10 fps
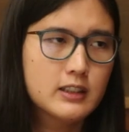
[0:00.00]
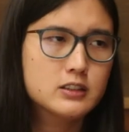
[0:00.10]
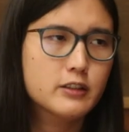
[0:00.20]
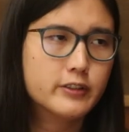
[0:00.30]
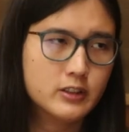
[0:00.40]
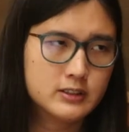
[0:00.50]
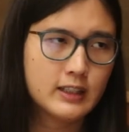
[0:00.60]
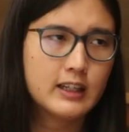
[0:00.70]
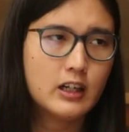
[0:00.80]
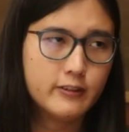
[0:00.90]
So first,
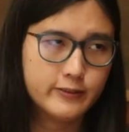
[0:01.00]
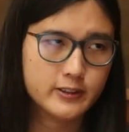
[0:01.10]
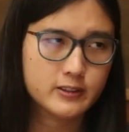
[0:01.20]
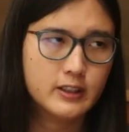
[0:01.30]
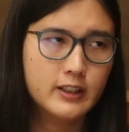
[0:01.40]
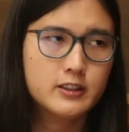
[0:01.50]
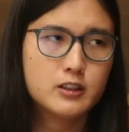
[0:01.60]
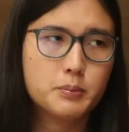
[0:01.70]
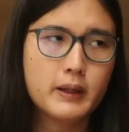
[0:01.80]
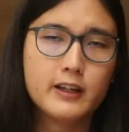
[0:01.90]
I offered
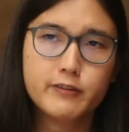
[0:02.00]
to pay